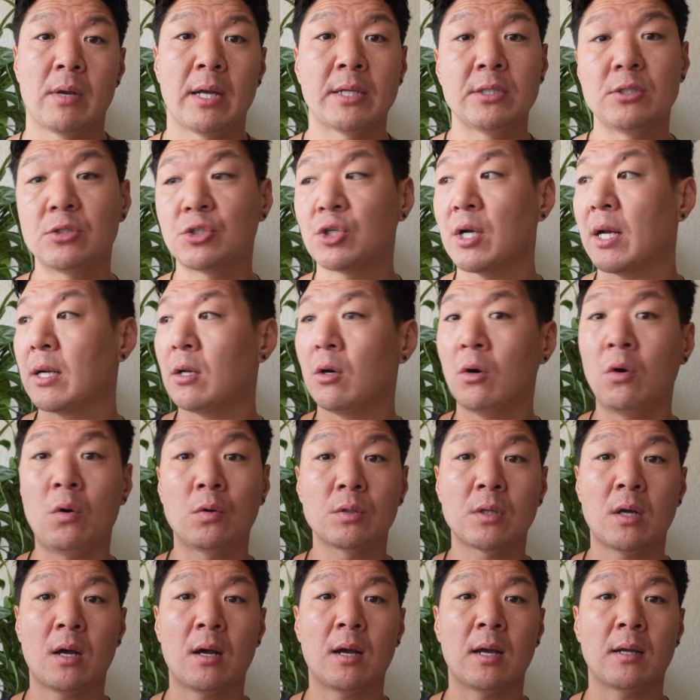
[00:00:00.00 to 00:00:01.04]
And you try to
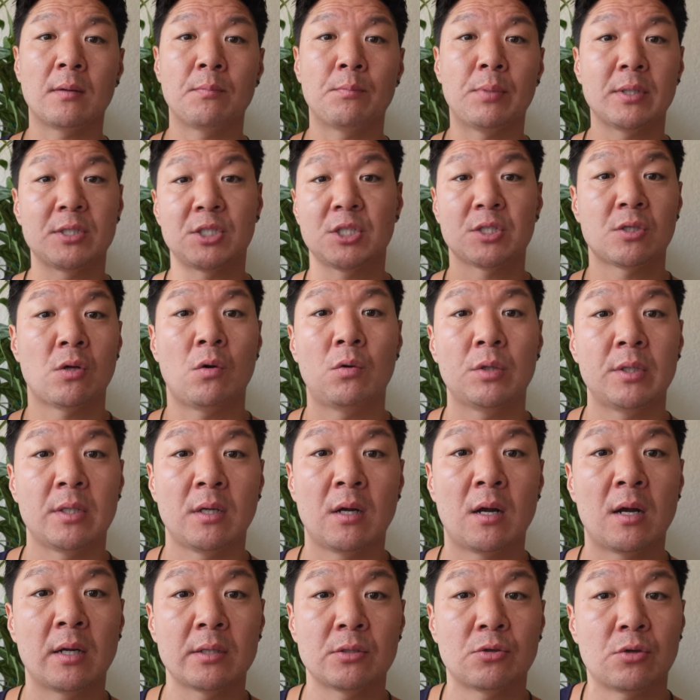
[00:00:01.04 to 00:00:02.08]
hold on, but just holding
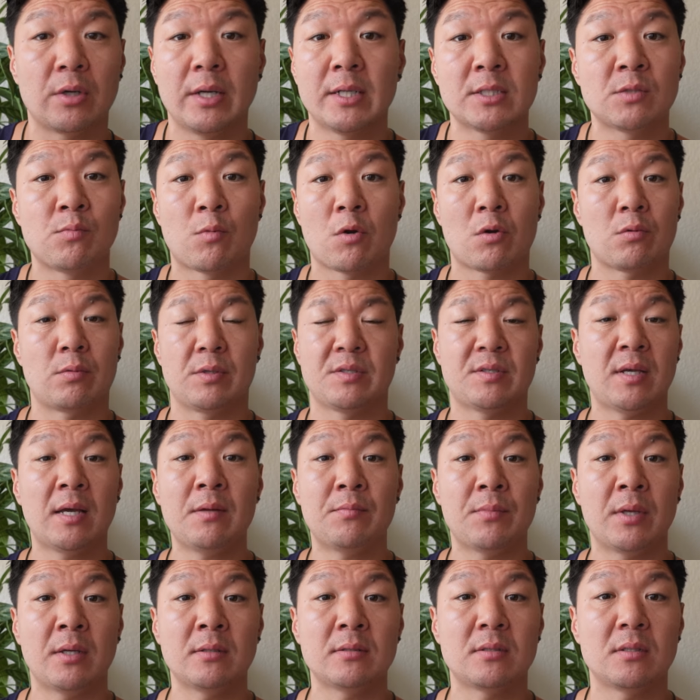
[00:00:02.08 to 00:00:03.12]
on creates more
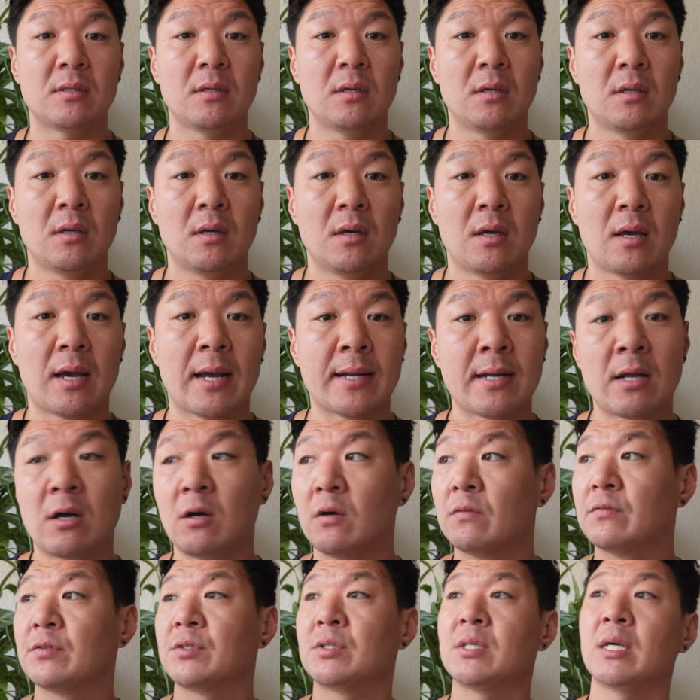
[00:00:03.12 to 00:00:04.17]
resentment. And now
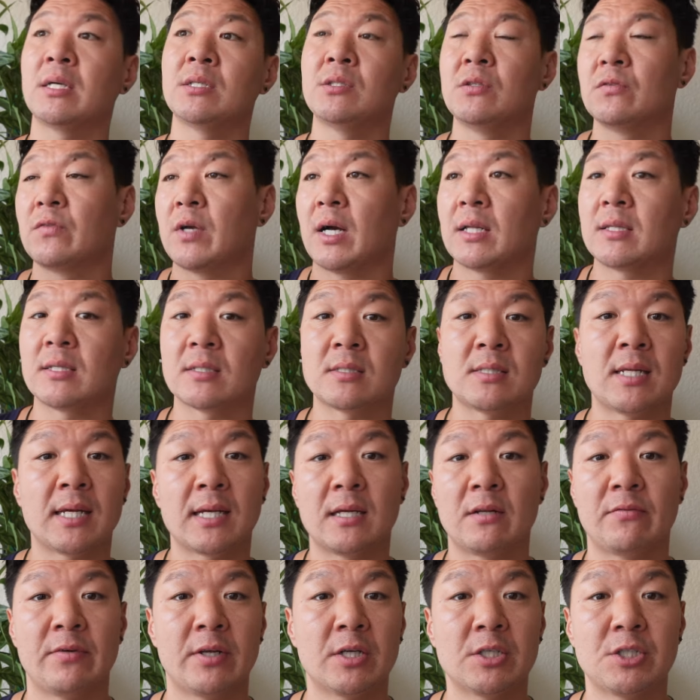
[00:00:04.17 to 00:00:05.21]
all of a sudden, you've got this
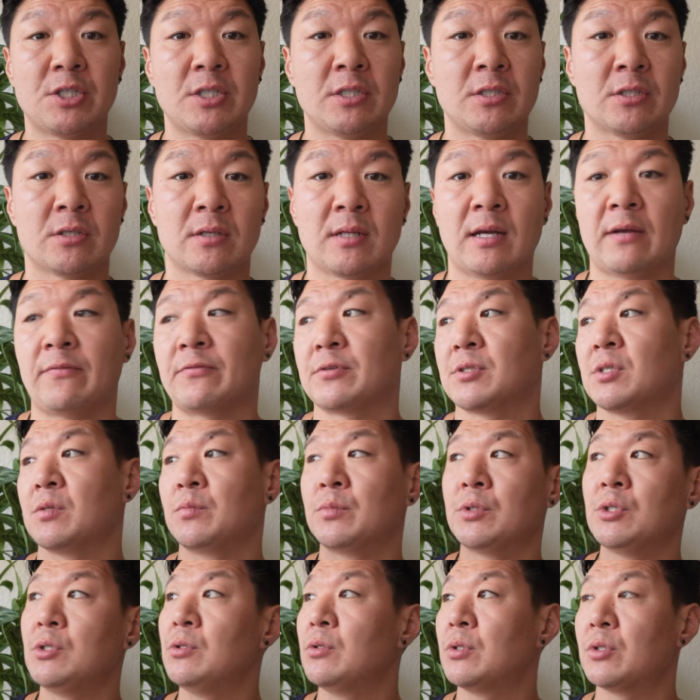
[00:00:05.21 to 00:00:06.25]
negative energy in your life for
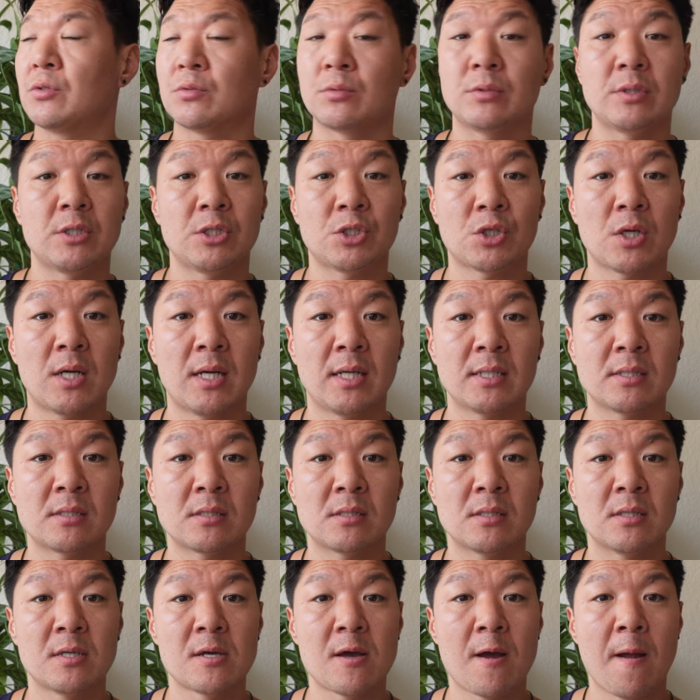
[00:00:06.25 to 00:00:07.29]
someone you used to really
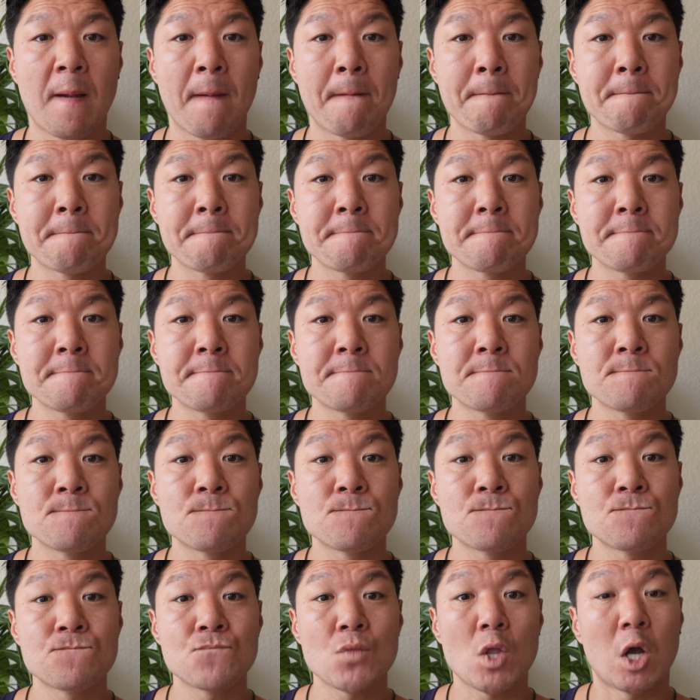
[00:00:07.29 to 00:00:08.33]
trust.
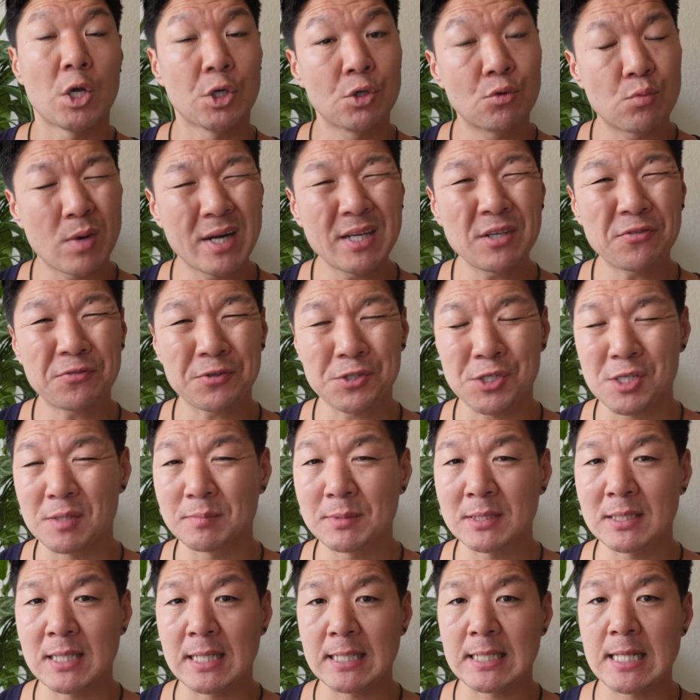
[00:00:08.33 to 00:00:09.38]
Are you ready for
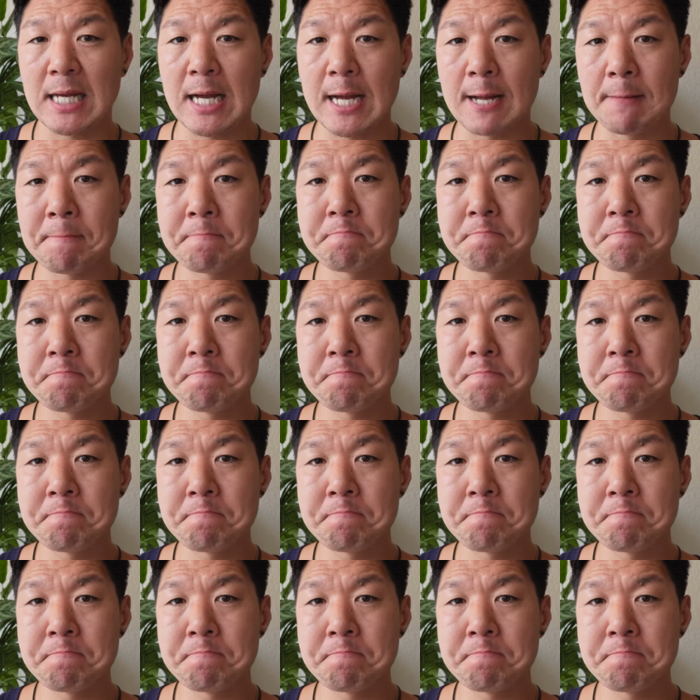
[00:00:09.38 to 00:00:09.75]
something like that?